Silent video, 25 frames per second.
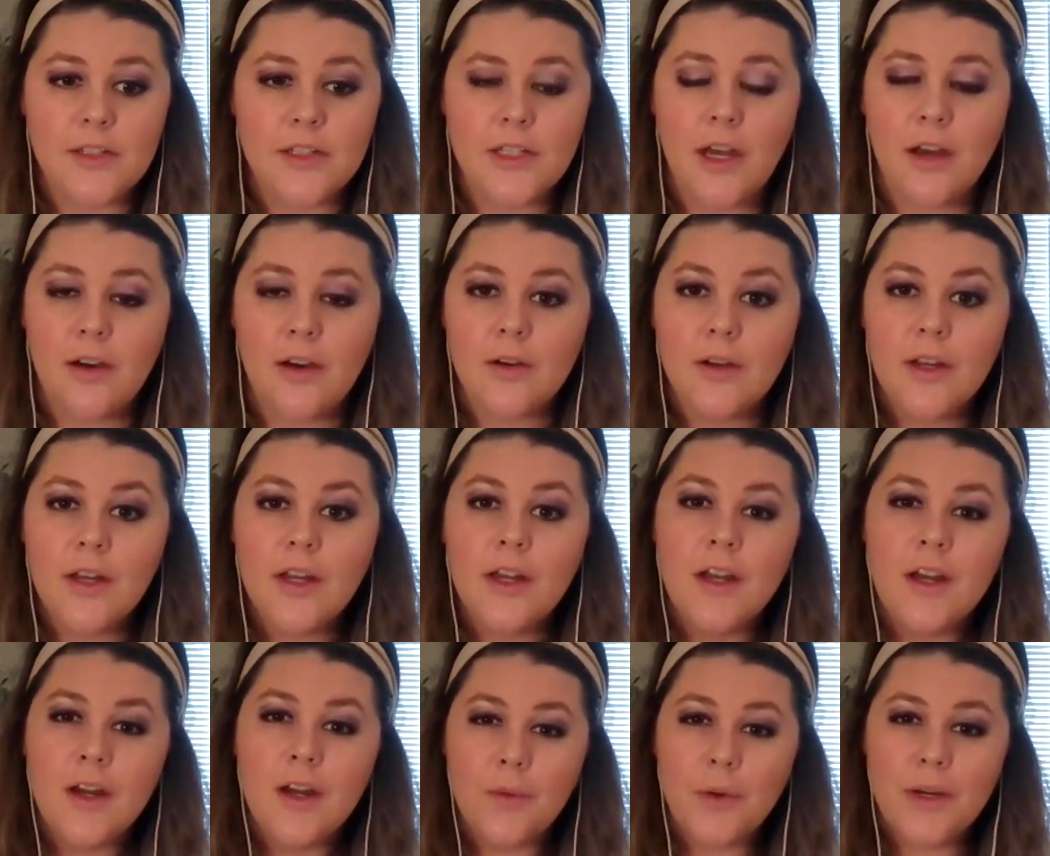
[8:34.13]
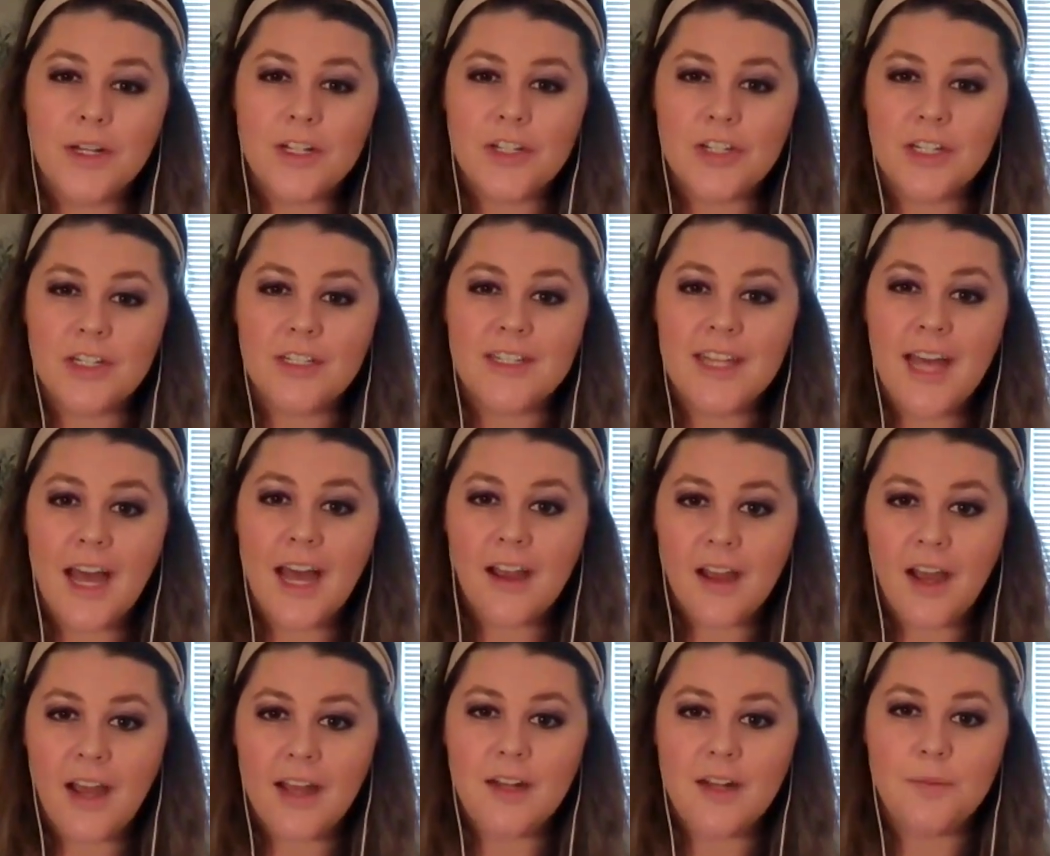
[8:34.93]
So, which is
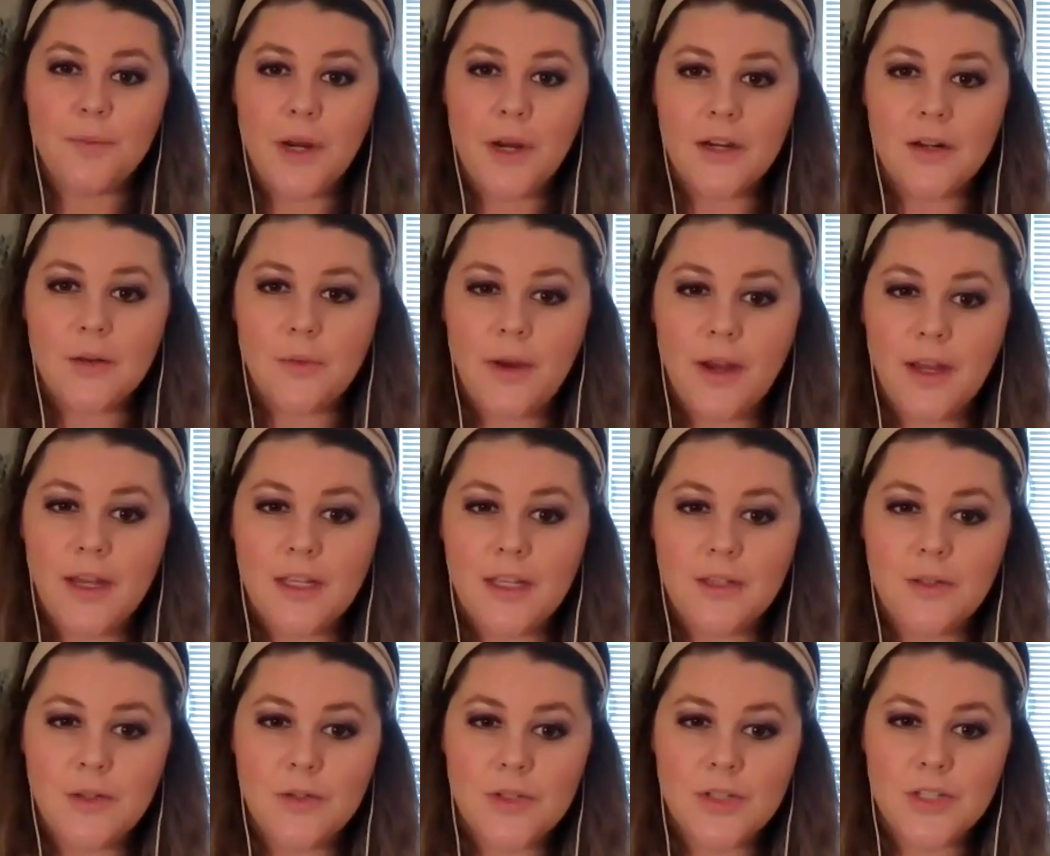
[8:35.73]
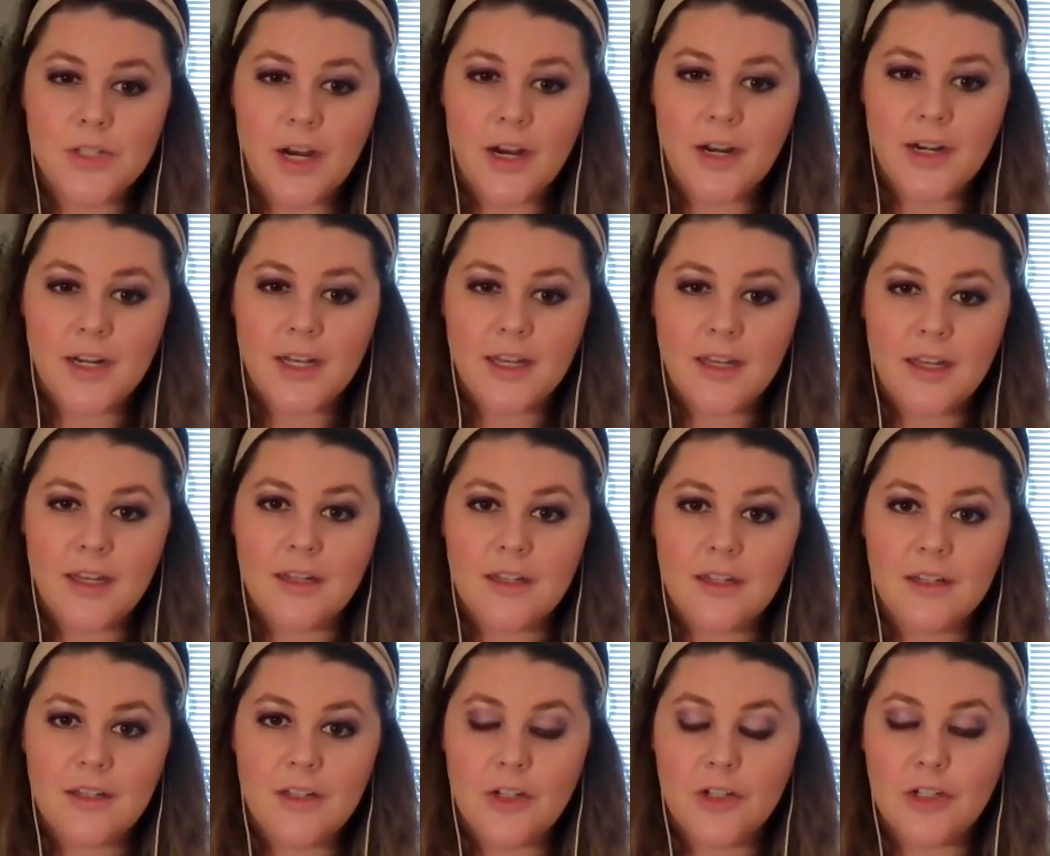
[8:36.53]
that kind of part of why you
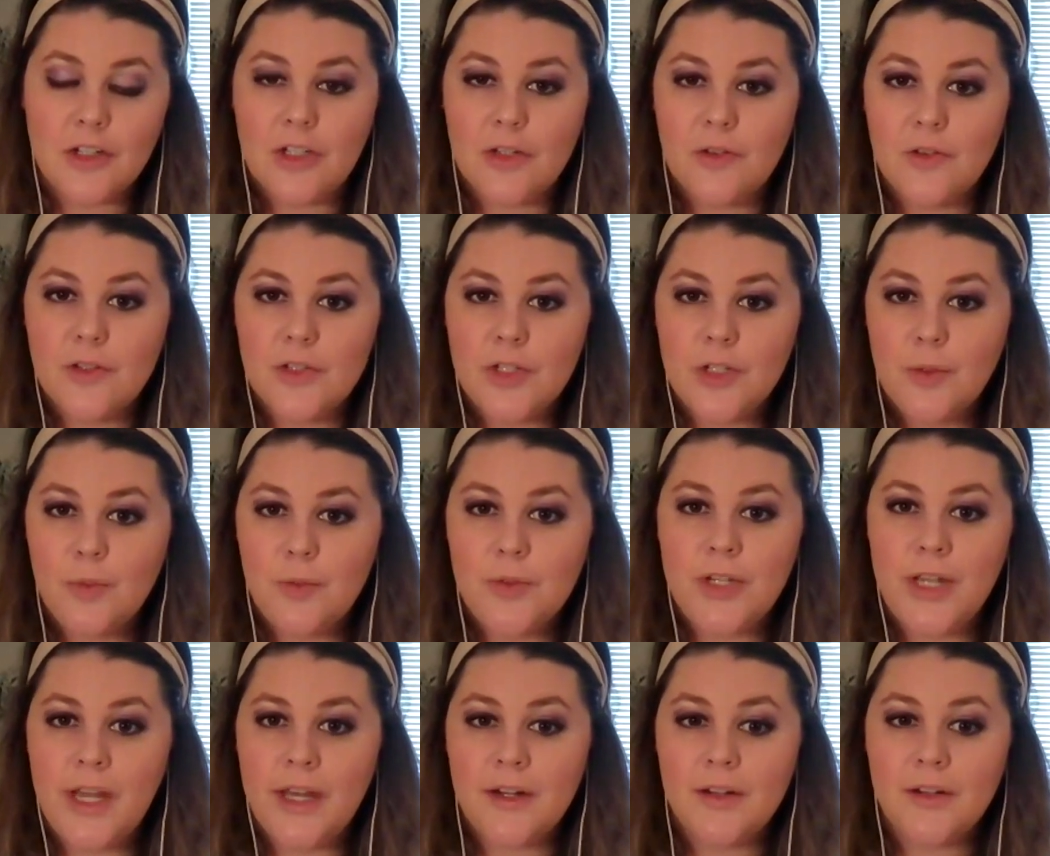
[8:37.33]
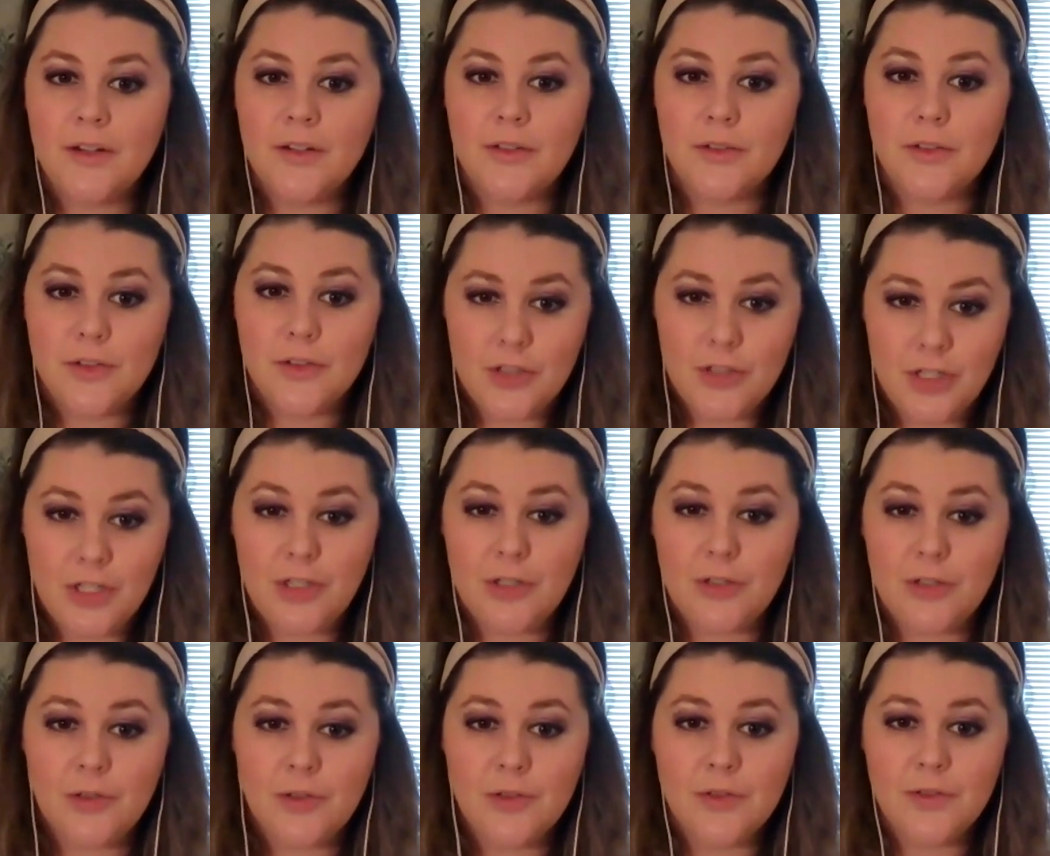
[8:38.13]
started your YouTube channel
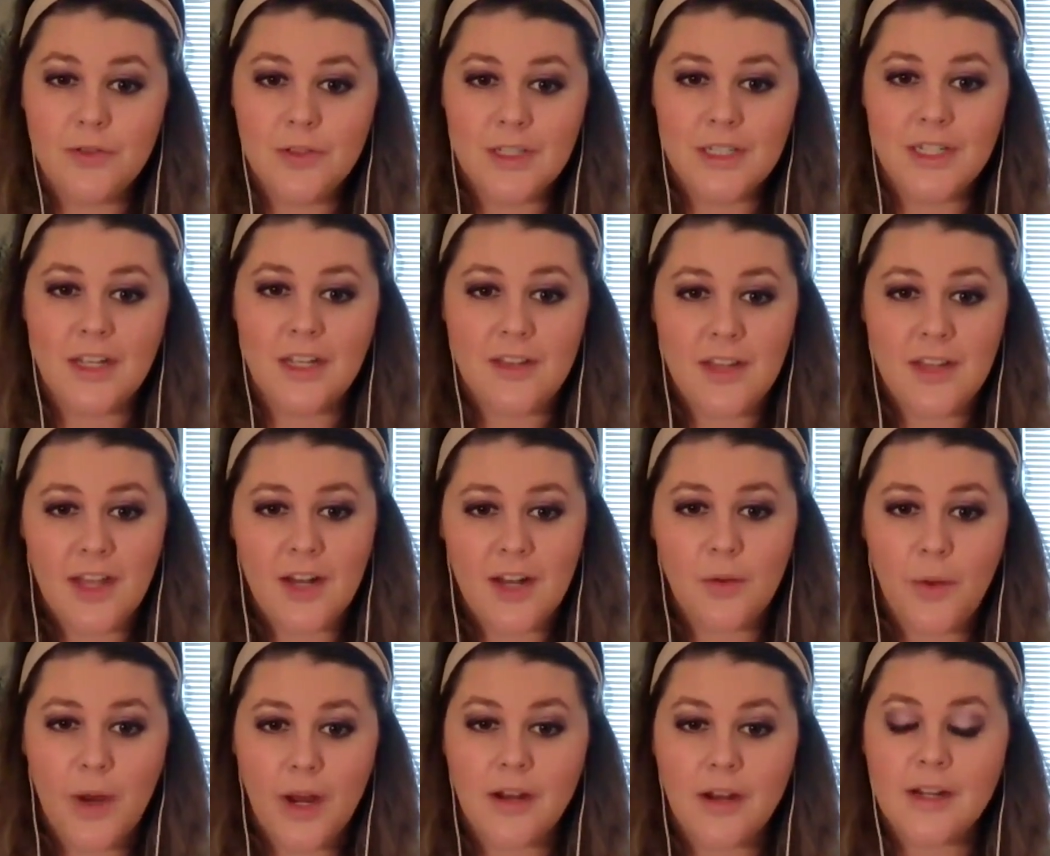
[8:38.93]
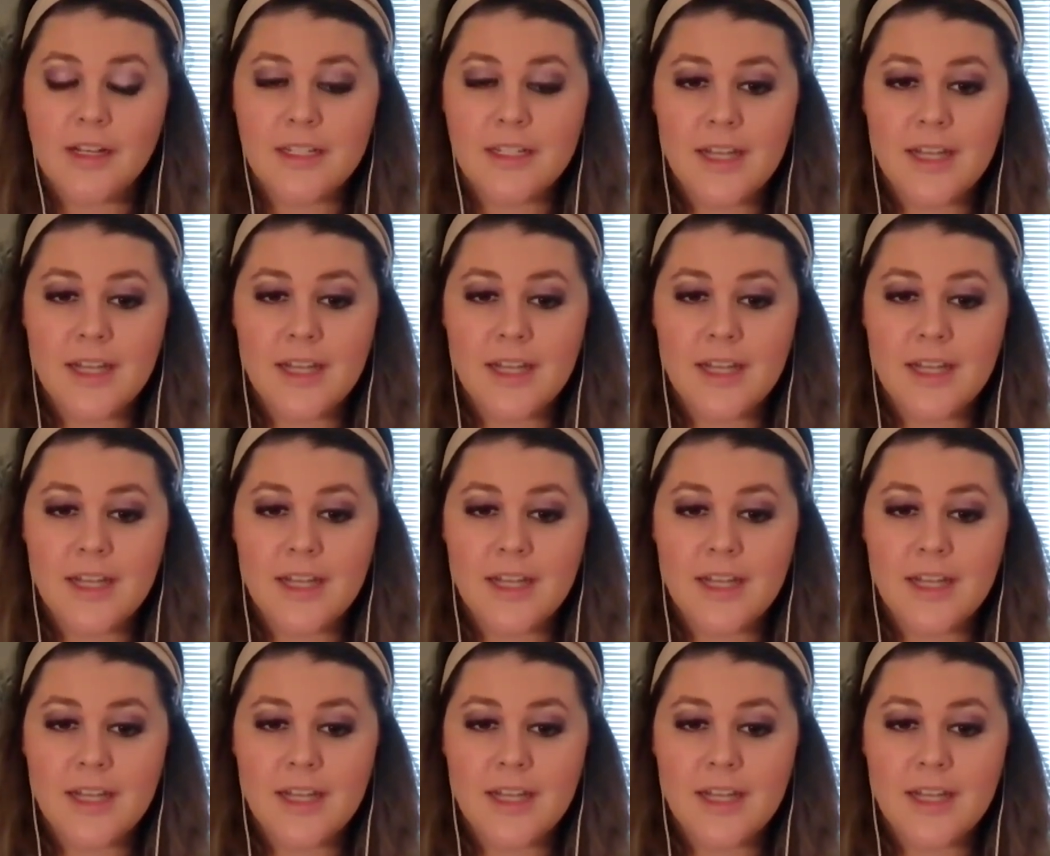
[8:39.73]
too, to get that awareness